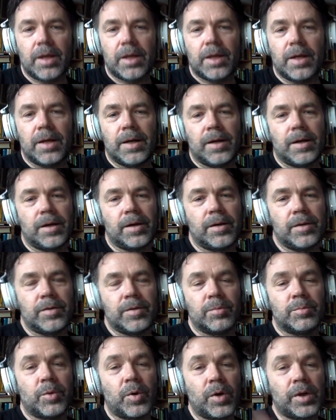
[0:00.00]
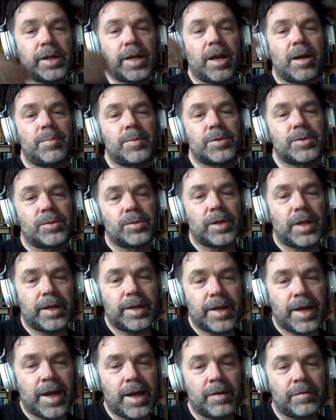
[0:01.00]
the more capital I
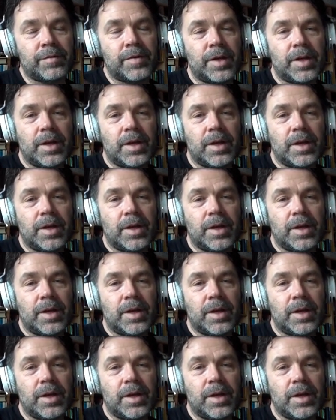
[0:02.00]
have,